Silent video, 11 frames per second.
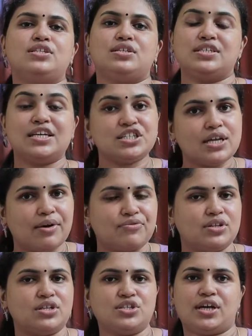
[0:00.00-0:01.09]
just
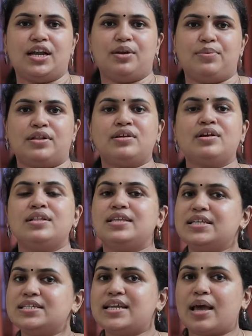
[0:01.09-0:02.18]
after the childbirth.
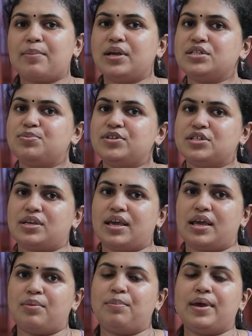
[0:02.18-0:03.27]
These damage which
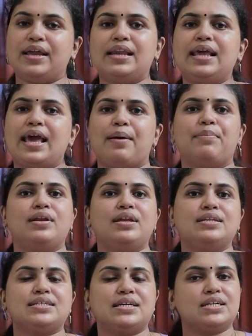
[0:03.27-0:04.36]
can mainly happen
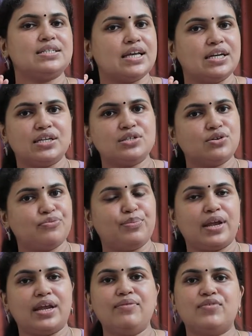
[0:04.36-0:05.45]
in certain centers of
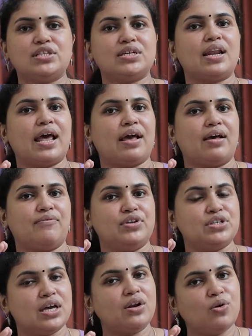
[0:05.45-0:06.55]
brain which
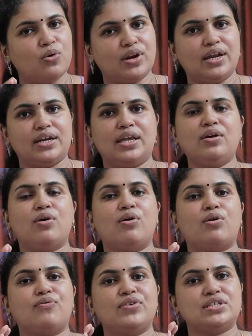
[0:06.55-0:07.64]
are coordinating
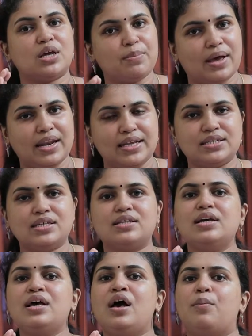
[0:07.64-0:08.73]
or which are managing
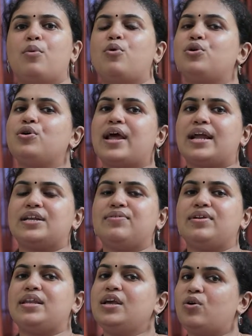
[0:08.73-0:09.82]
the motor
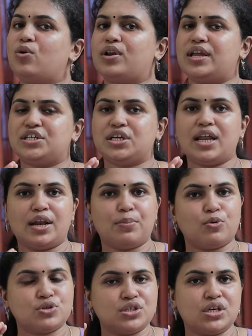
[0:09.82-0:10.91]
activity, coordination and
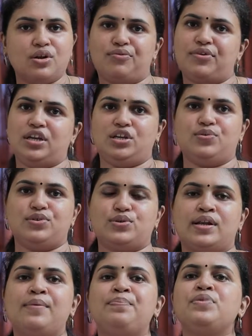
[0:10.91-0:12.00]
posture of an
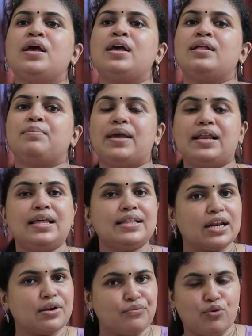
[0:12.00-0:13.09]
individual. Mainly
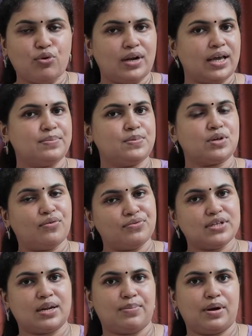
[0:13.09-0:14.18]
there are 4 types of
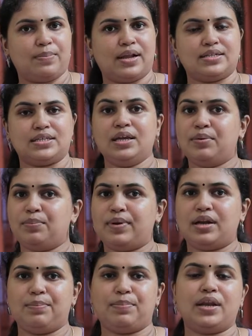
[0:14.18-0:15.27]
cerebral palsy
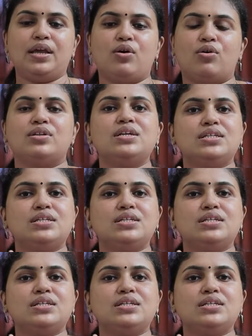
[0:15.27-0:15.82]
depending on the